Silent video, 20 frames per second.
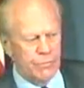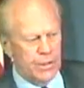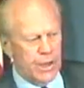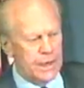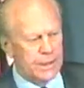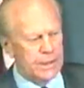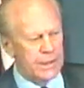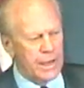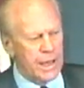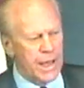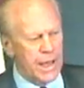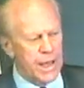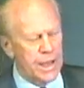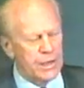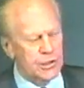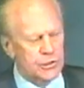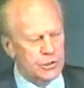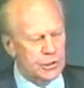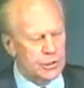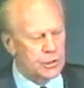that
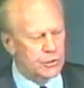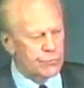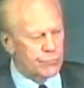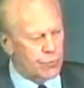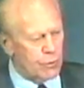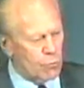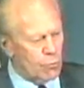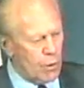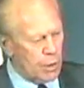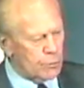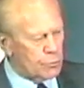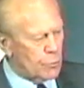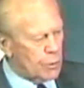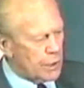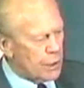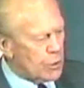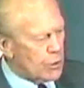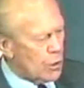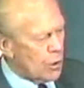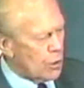cash is for what
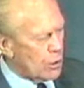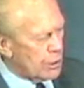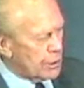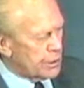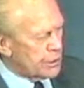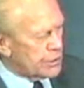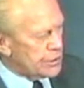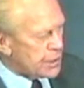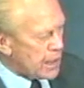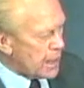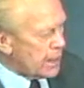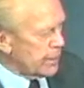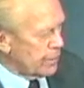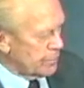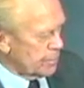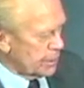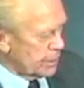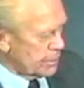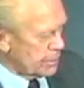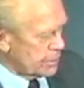we call
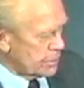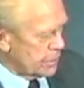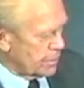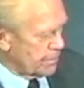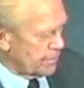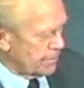entitlements.